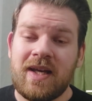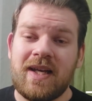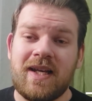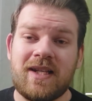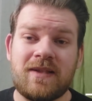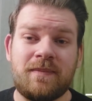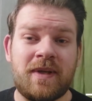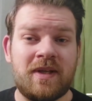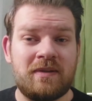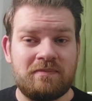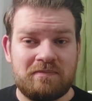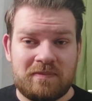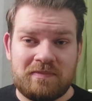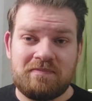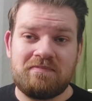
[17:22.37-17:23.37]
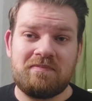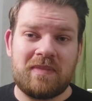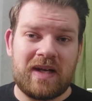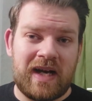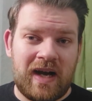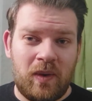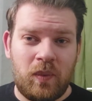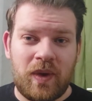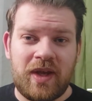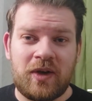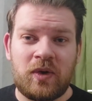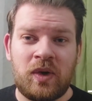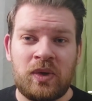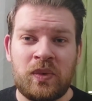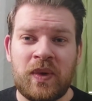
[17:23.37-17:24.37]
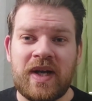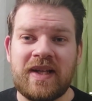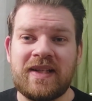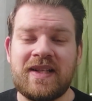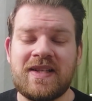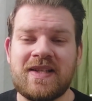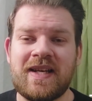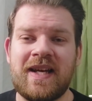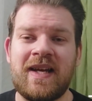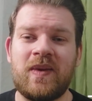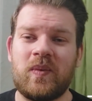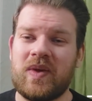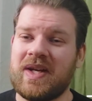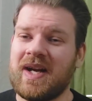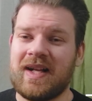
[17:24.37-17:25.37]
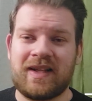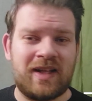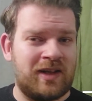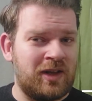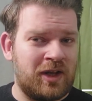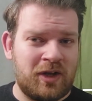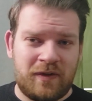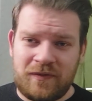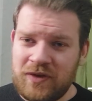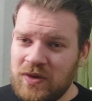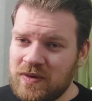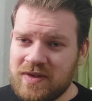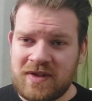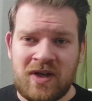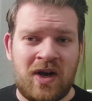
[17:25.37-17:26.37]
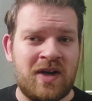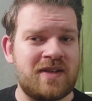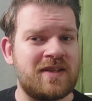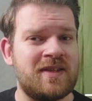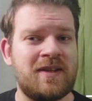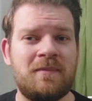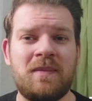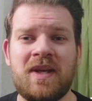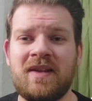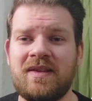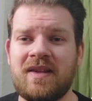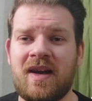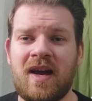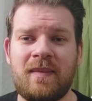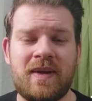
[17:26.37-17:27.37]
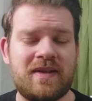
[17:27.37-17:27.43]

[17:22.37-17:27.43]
It's been a week already and we got a lot of new songs in the meantime.